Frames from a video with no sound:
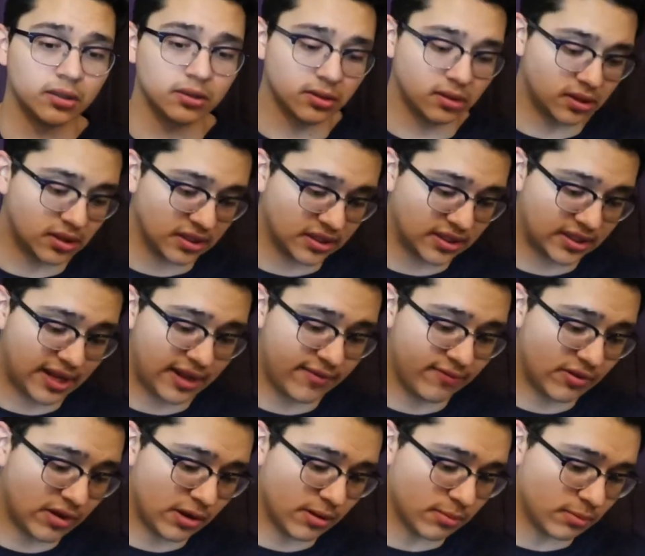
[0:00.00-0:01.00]
to save
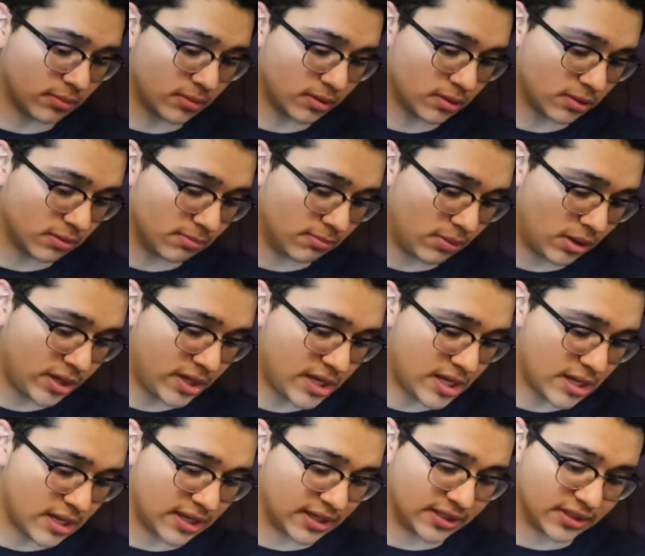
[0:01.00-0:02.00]
up money
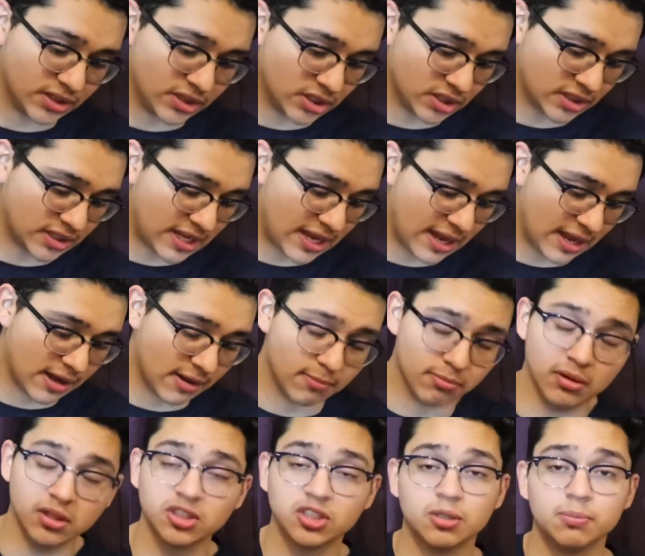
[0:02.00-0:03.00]
and just get a
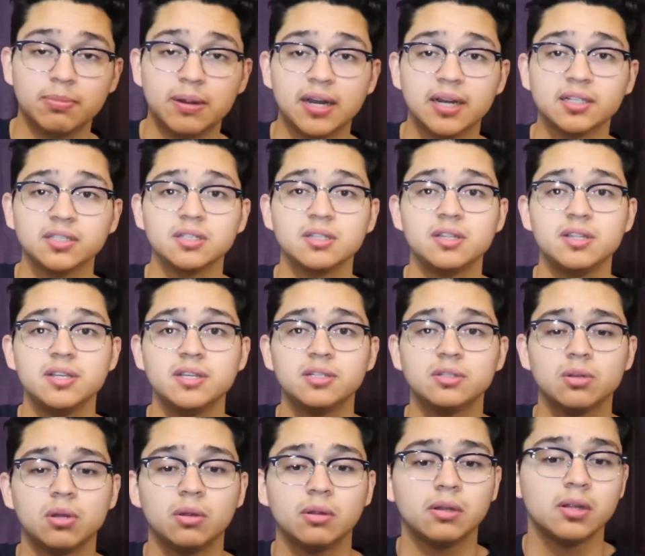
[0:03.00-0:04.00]
bunch of pairs of these. So,